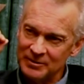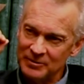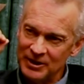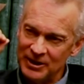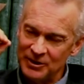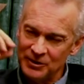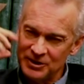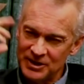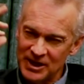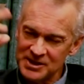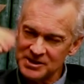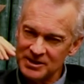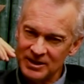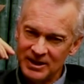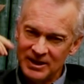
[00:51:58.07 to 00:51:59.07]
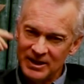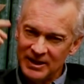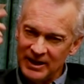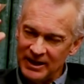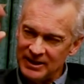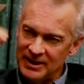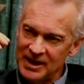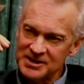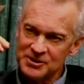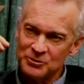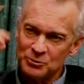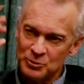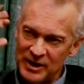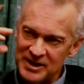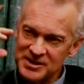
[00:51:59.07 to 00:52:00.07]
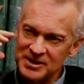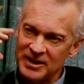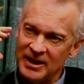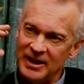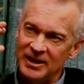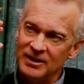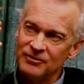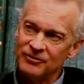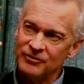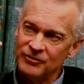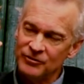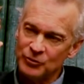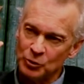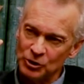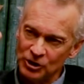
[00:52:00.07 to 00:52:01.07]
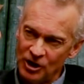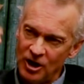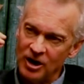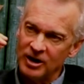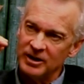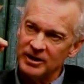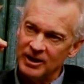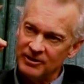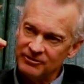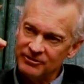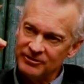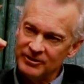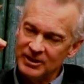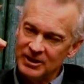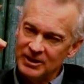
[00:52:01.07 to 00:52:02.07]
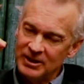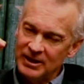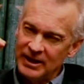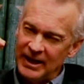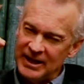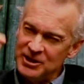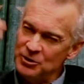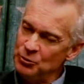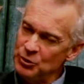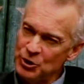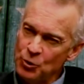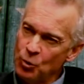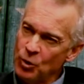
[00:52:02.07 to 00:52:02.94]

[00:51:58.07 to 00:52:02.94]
You know, it doesn't it doesn't resonate for long enough, and you you